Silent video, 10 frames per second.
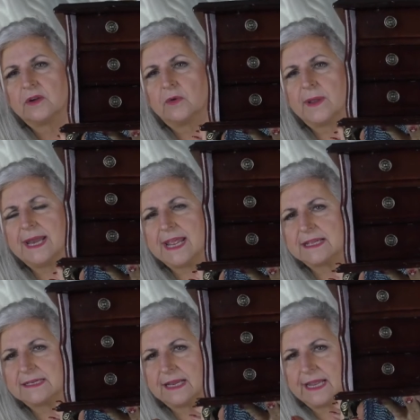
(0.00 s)

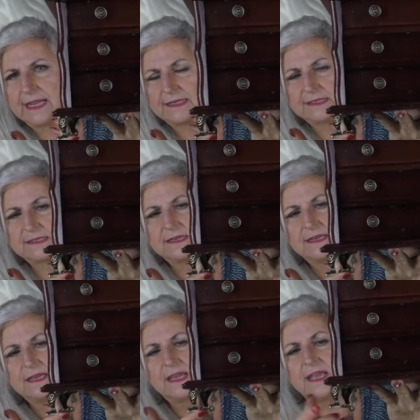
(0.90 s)
legs,
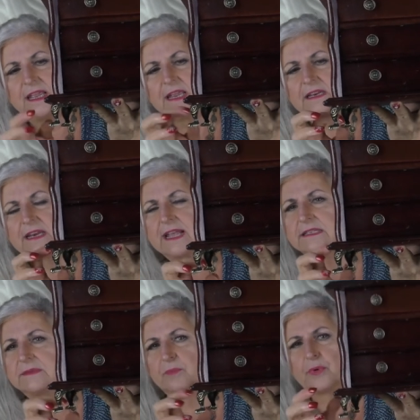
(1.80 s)
and
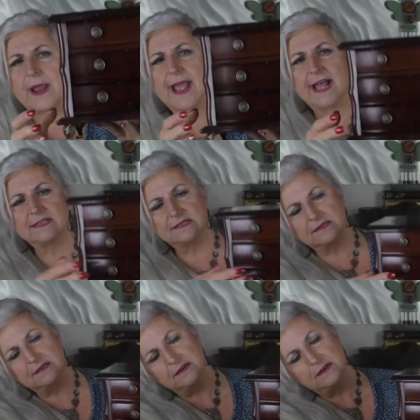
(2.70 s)
nice brass.